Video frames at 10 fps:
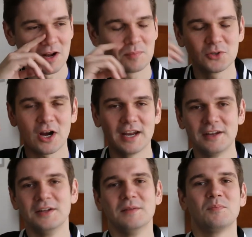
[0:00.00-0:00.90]
And I'll try
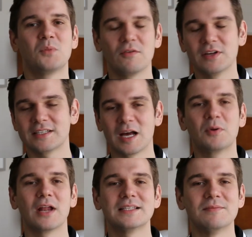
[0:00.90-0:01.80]
and, obviously I'll put out